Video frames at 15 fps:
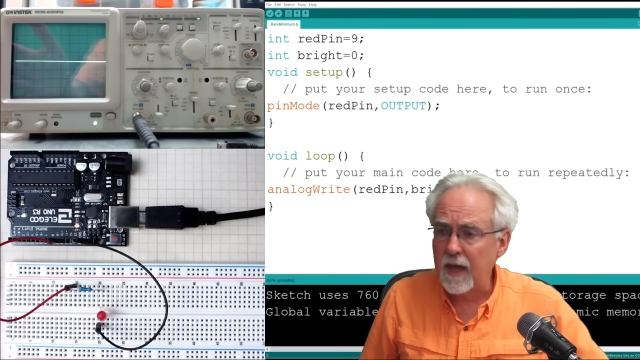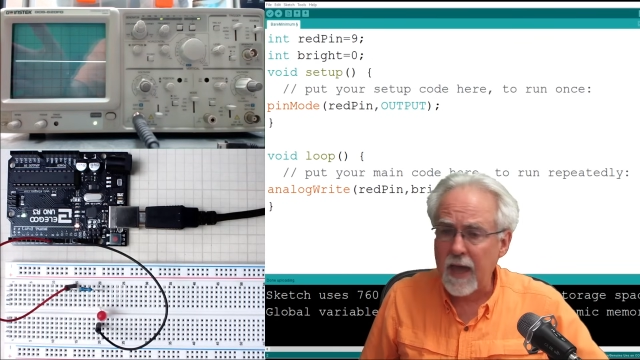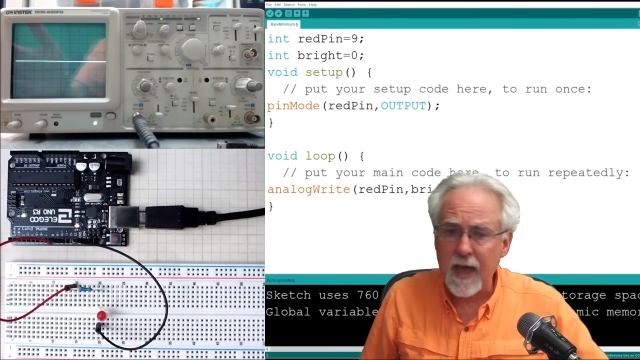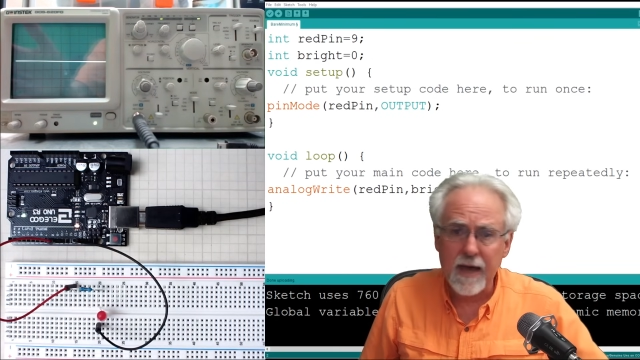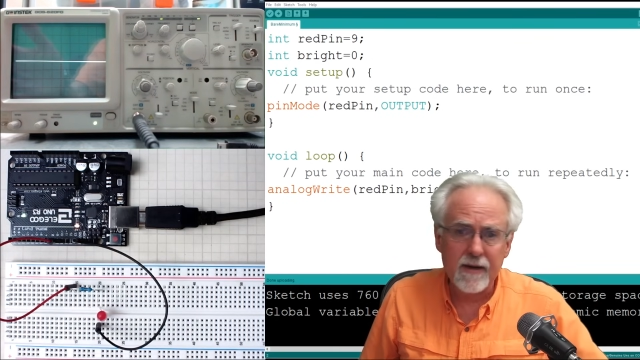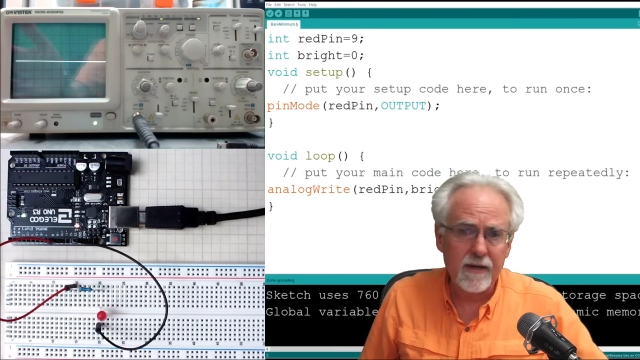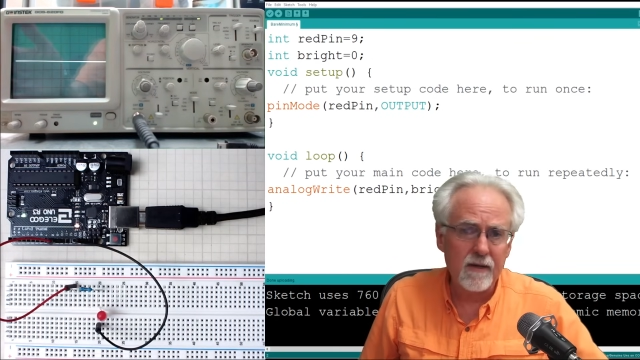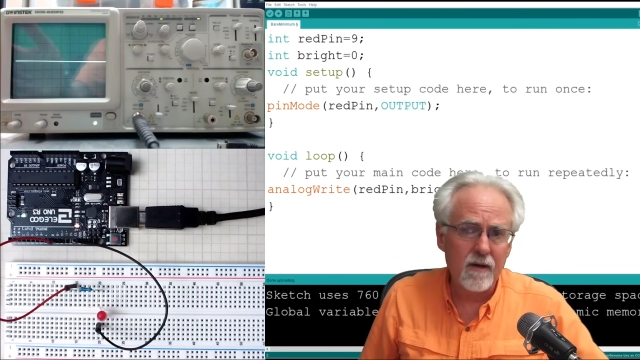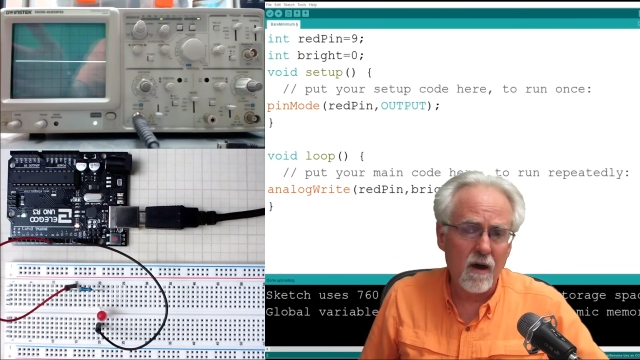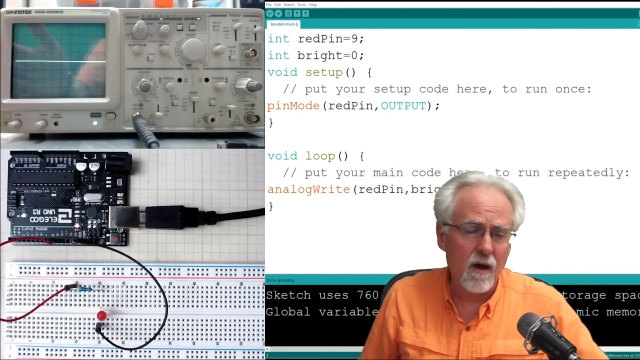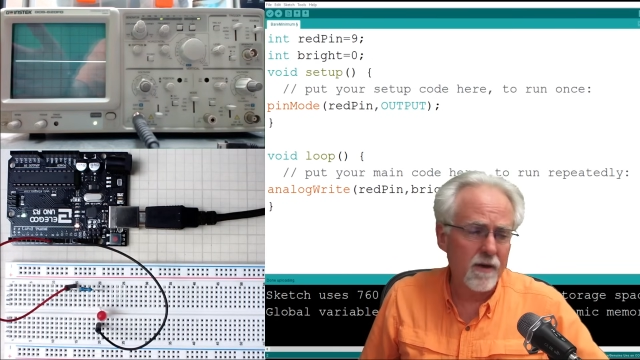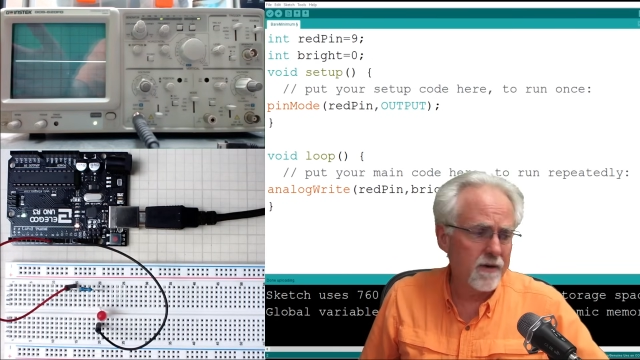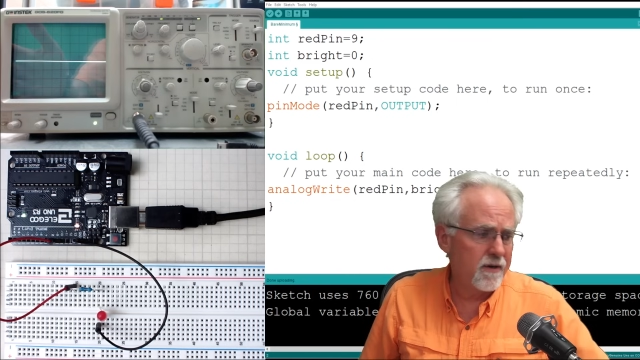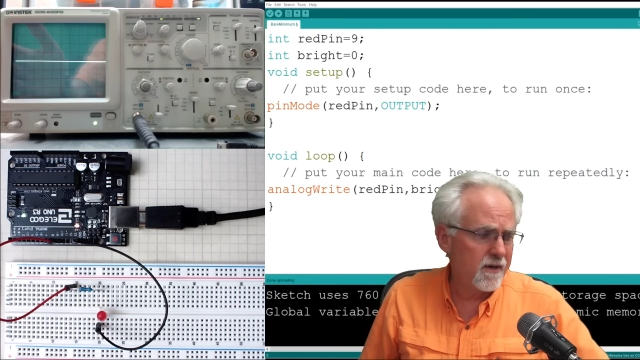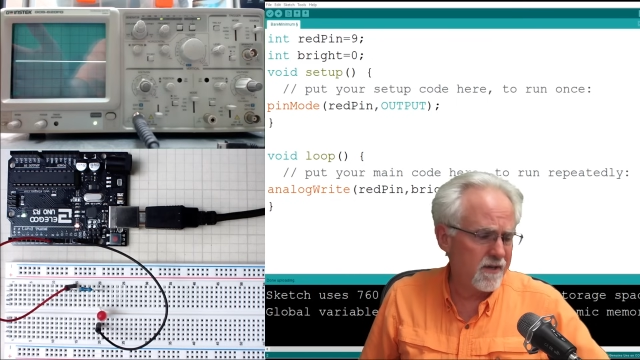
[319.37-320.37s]
at it
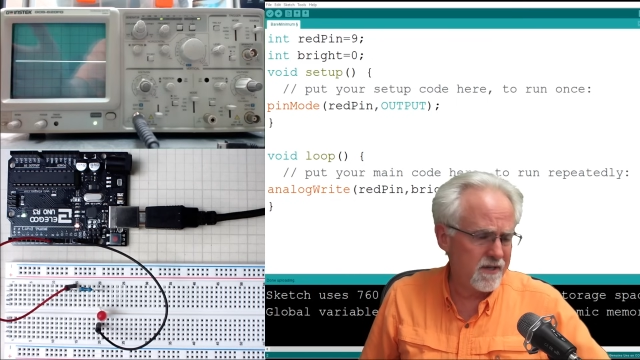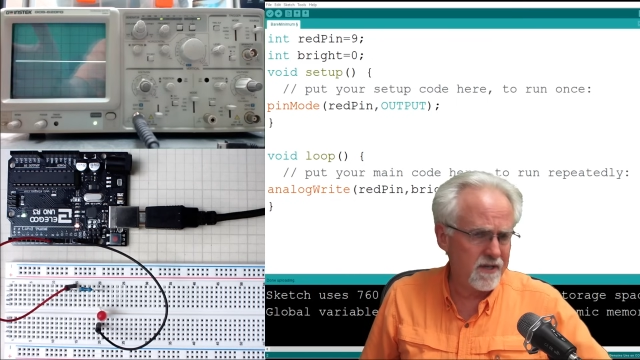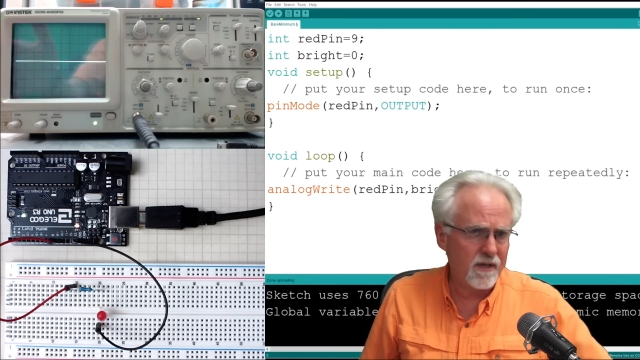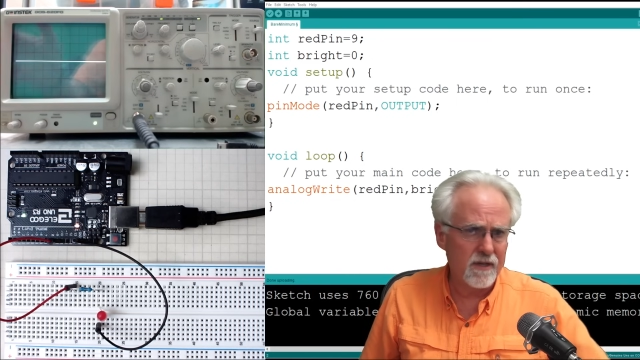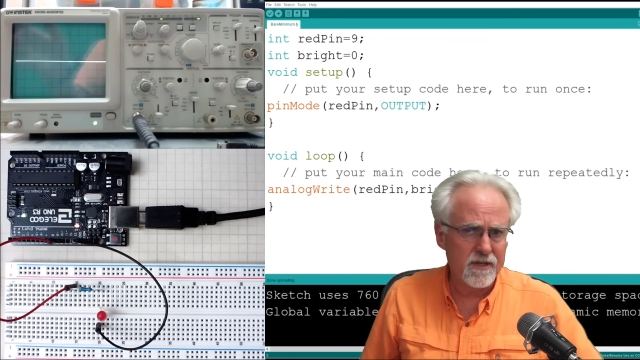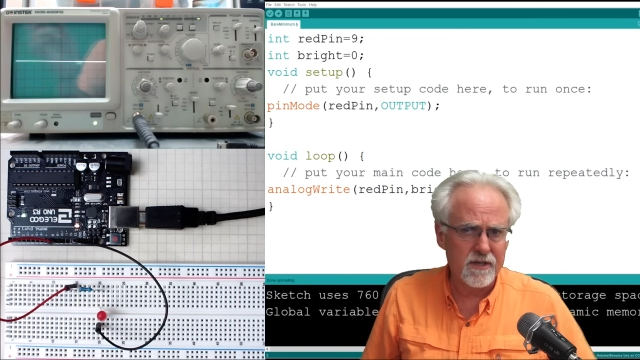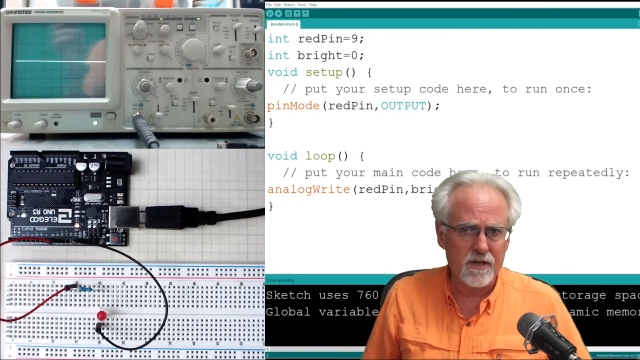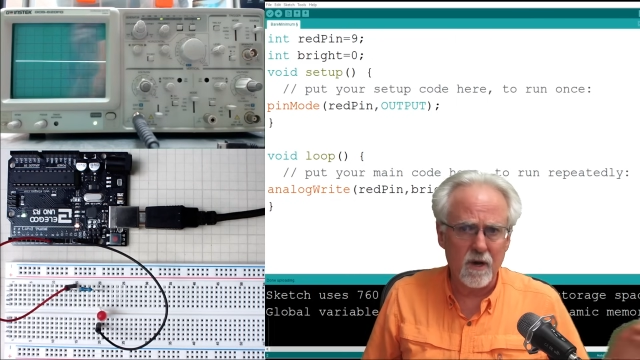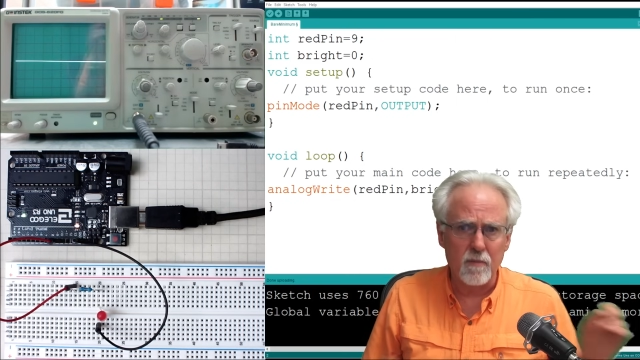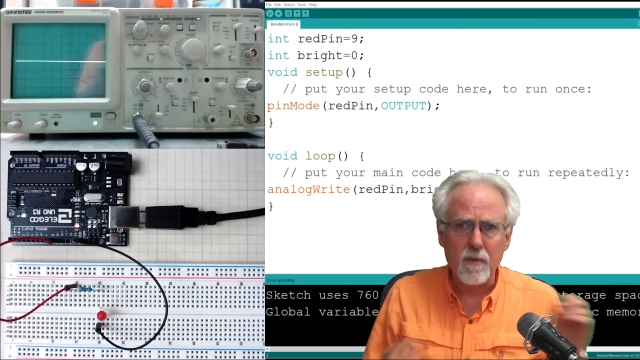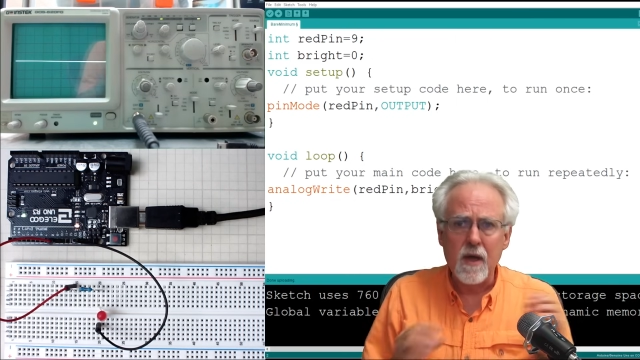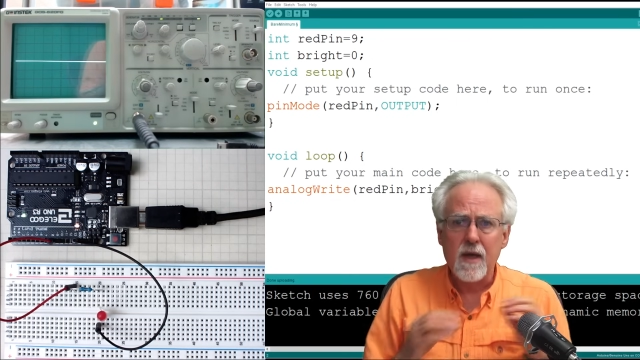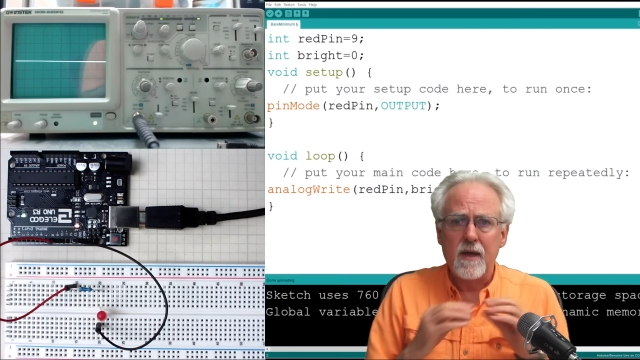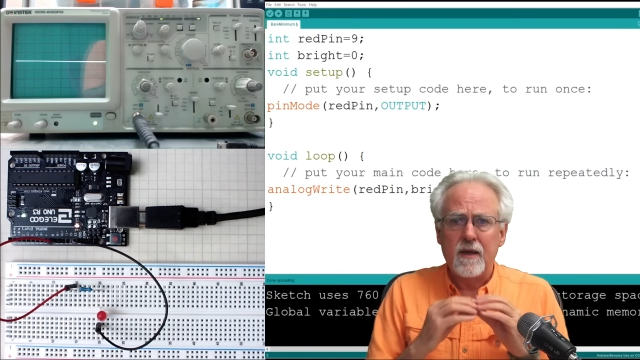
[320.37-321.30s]
on an oscilloscope.